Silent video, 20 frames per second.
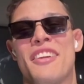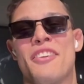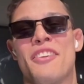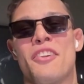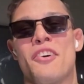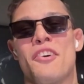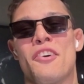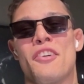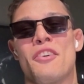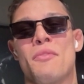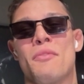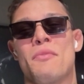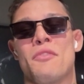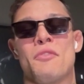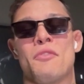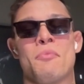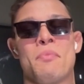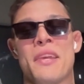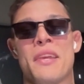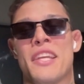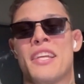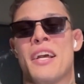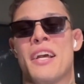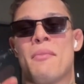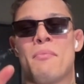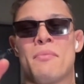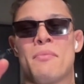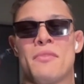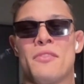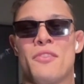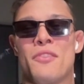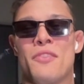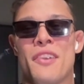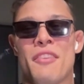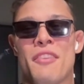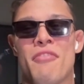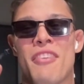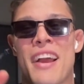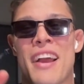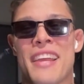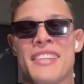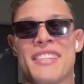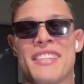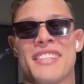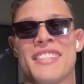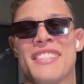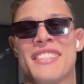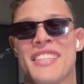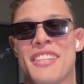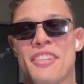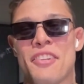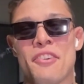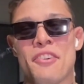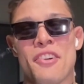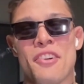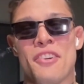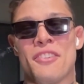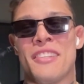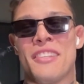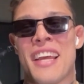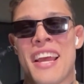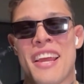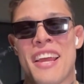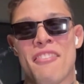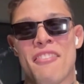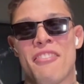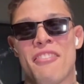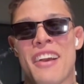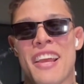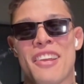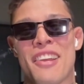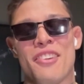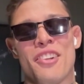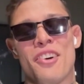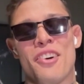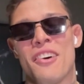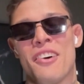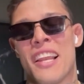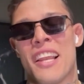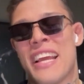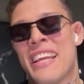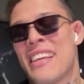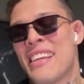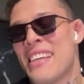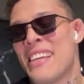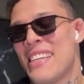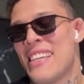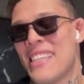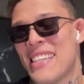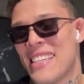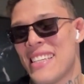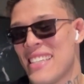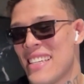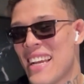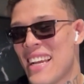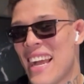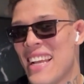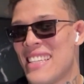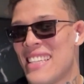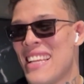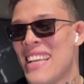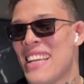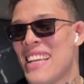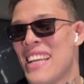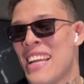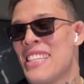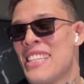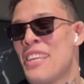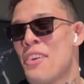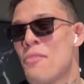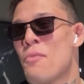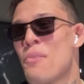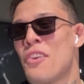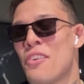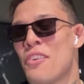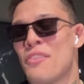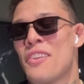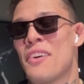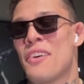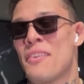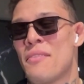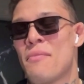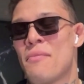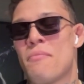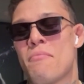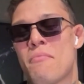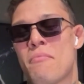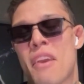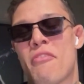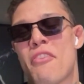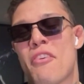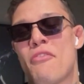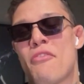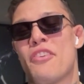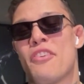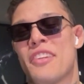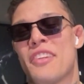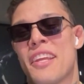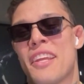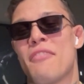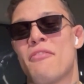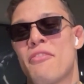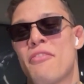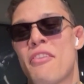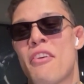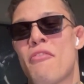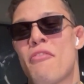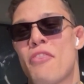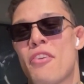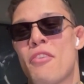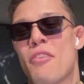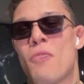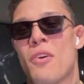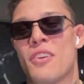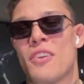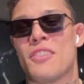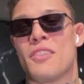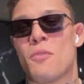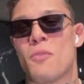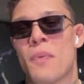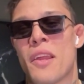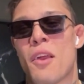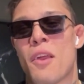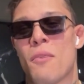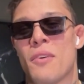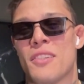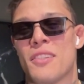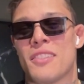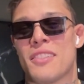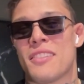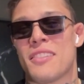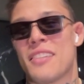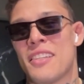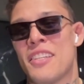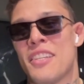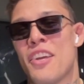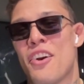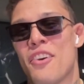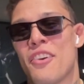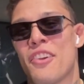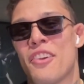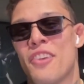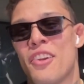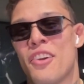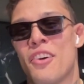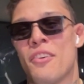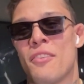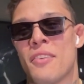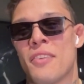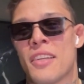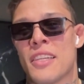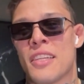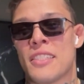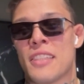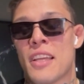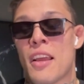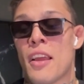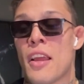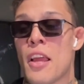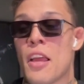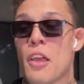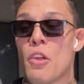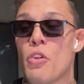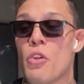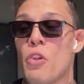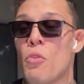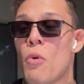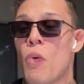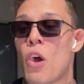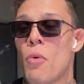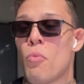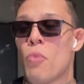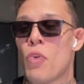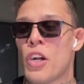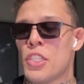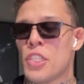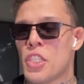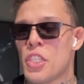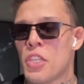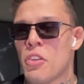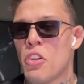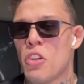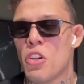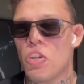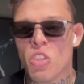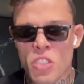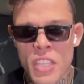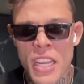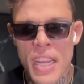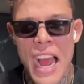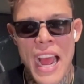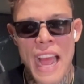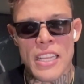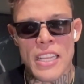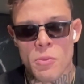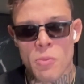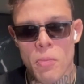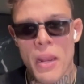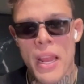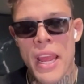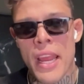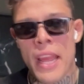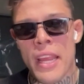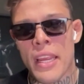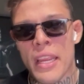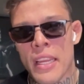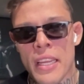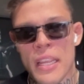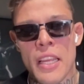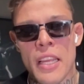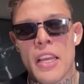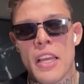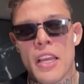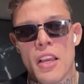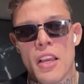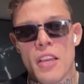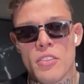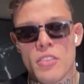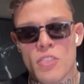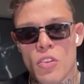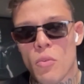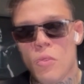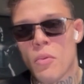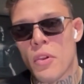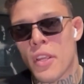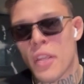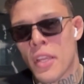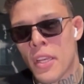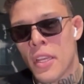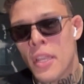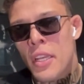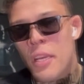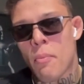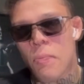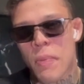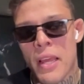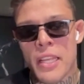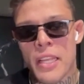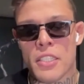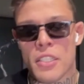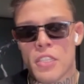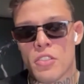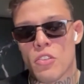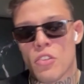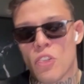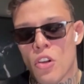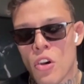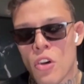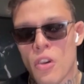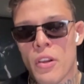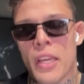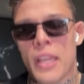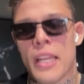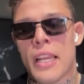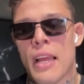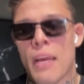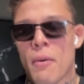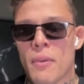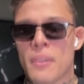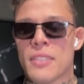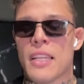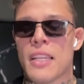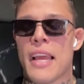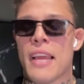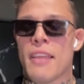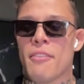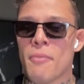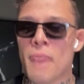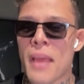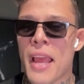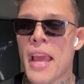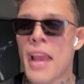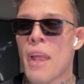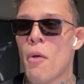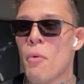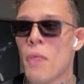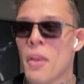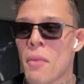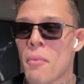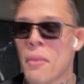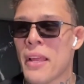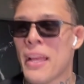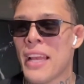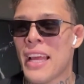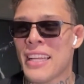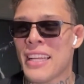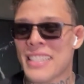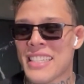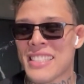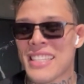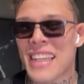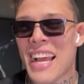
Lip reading: You pick up three fighters and you go there and fight. I think one of the my favorite ones when I was young. Because I grew up watching good guys playing. So in the places, and I was like, man, I want to play like this